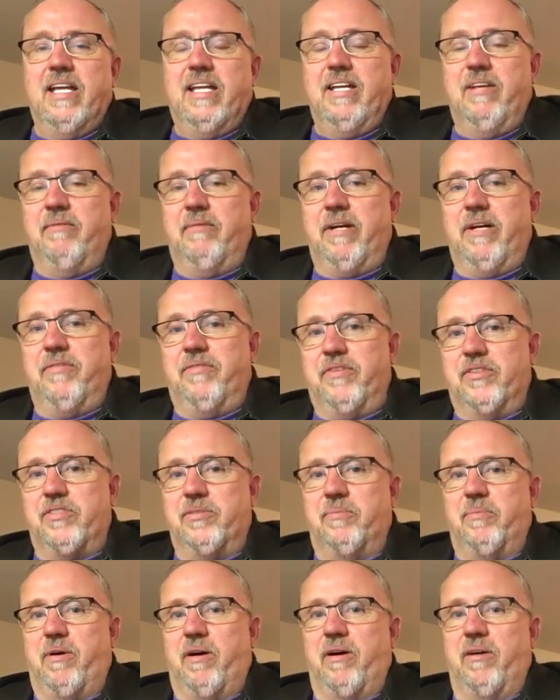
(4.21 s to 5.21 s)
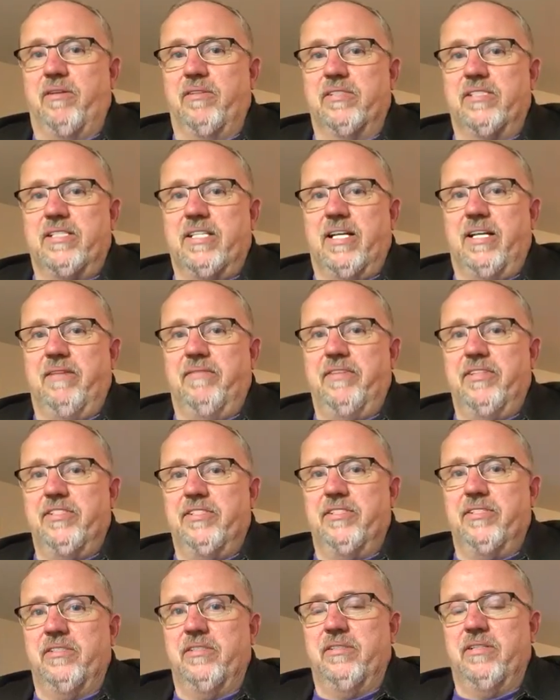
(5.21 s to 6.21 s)
getting ready for tomorrow's
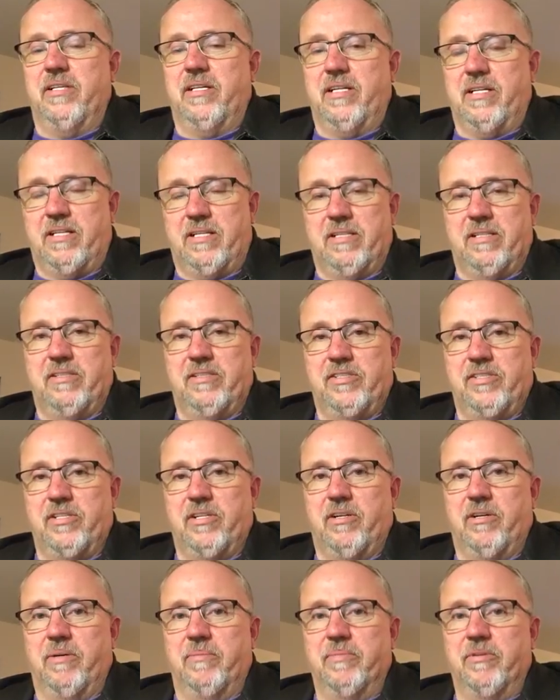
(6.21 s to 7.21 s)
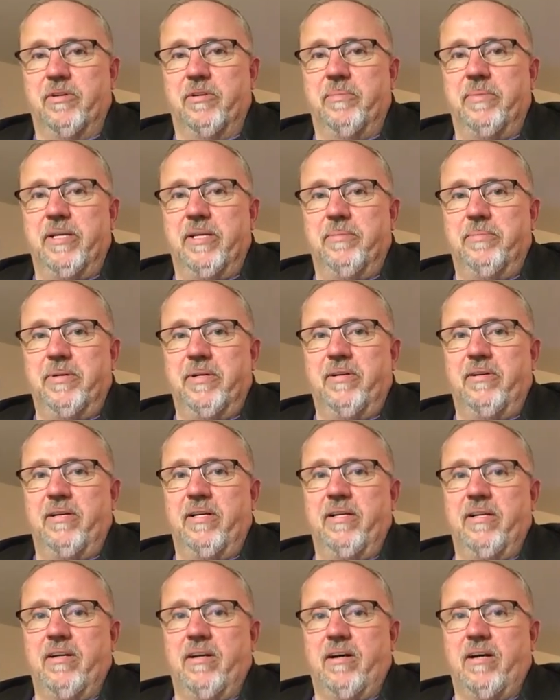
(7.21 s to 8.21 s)
television show. I'm going to be
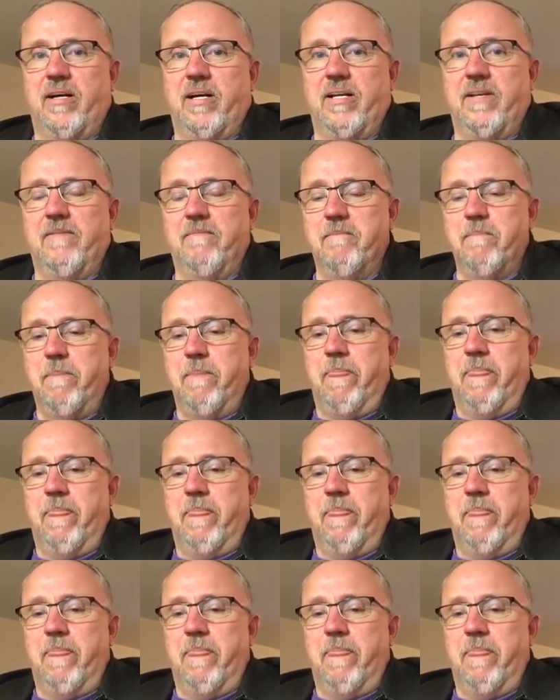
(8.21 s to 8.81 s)
appearing on